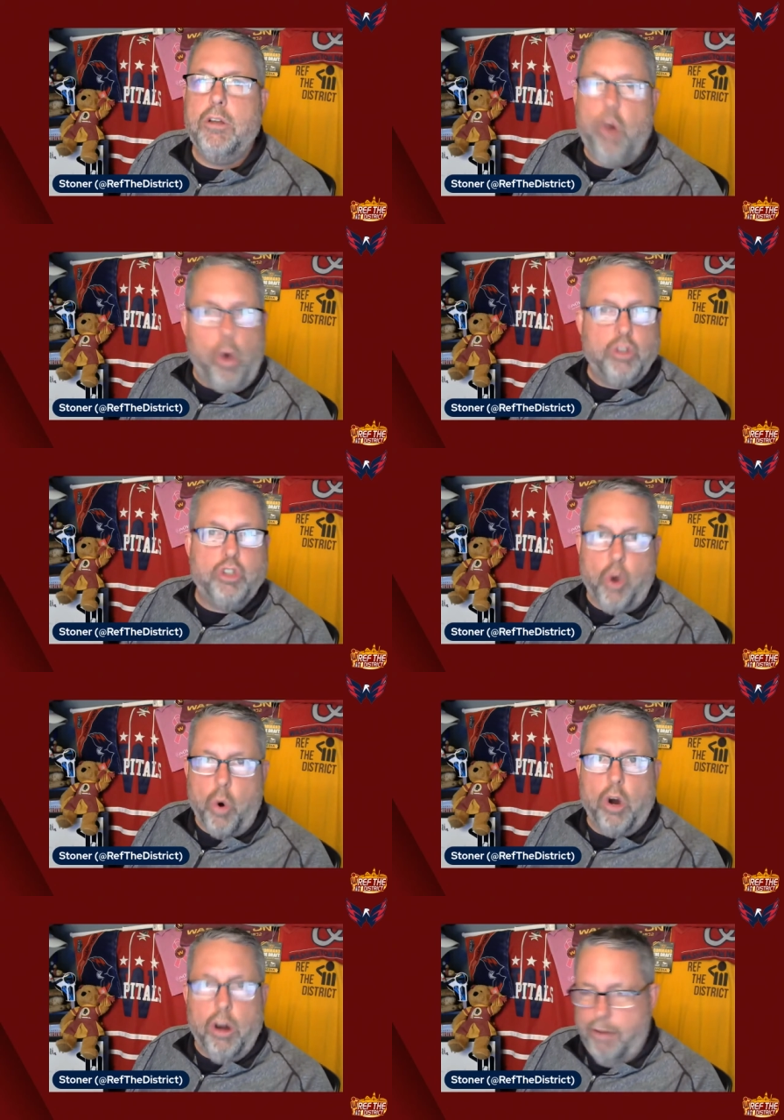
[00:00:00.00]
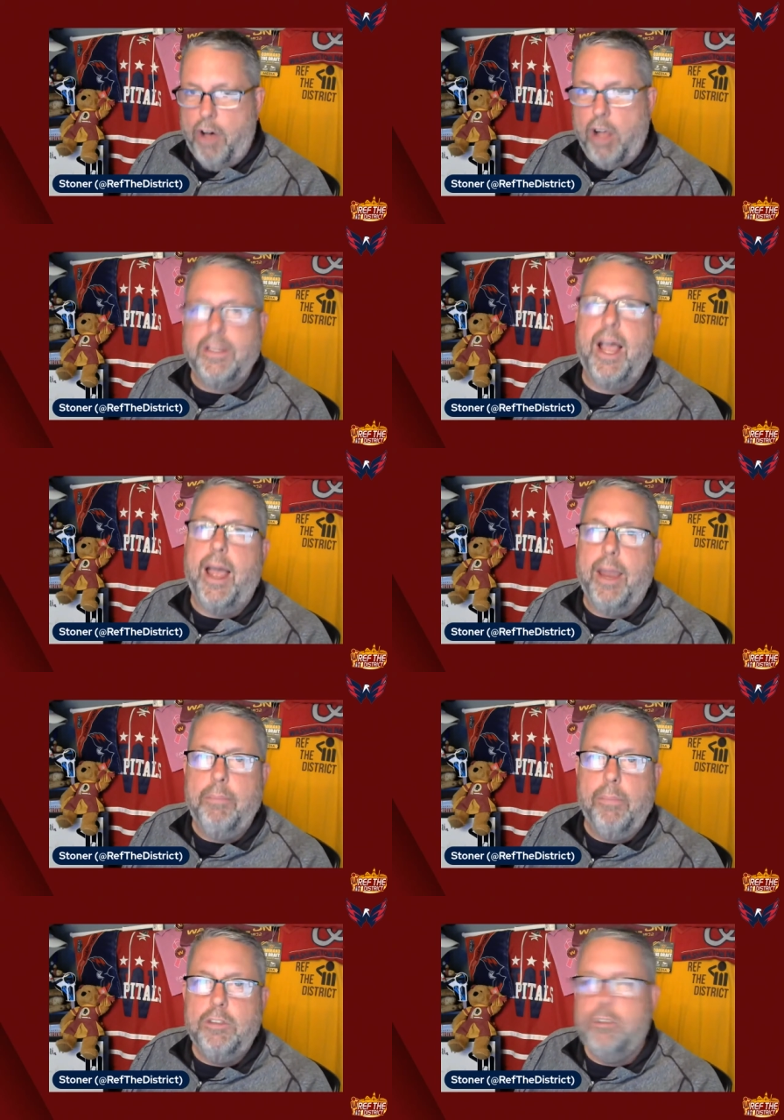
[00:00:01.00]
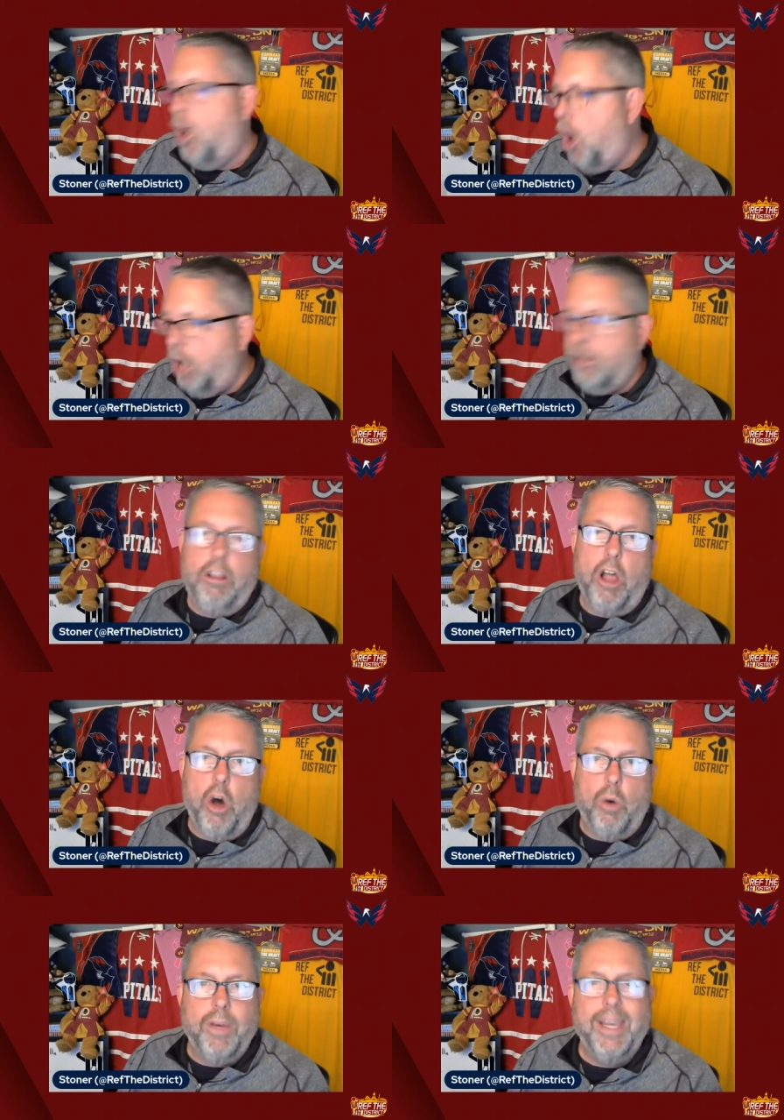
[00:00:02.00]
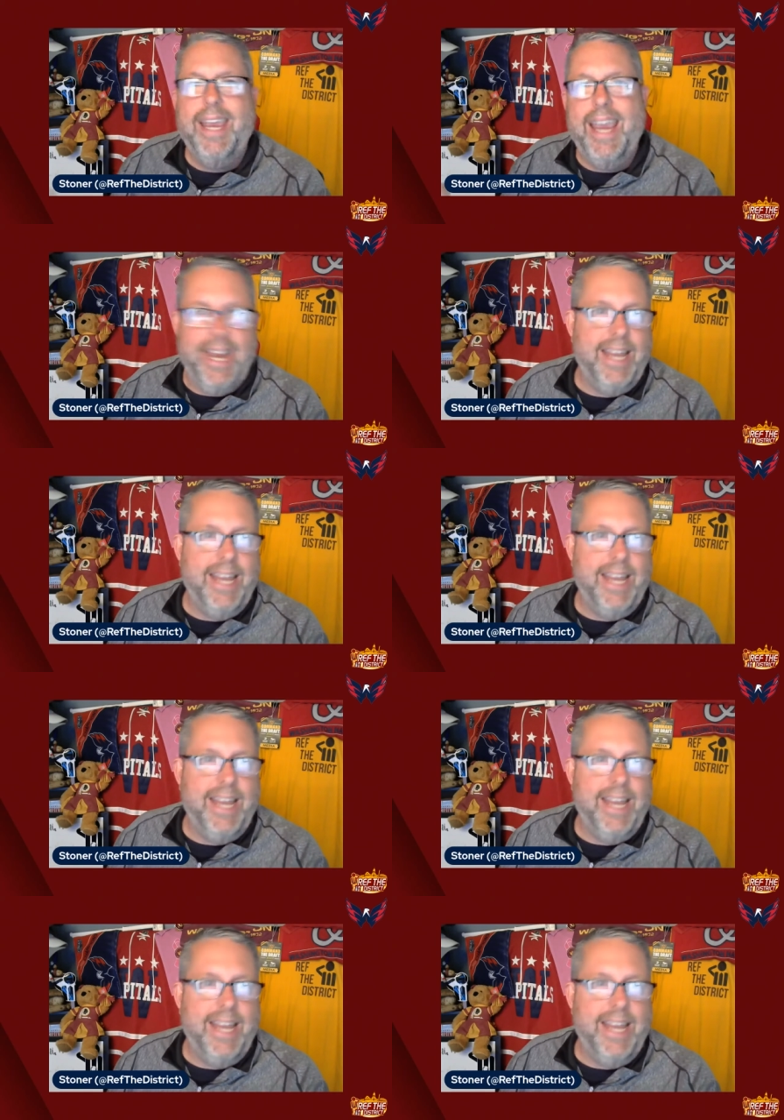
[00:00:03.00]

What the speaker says: goal scorer of all time all alone in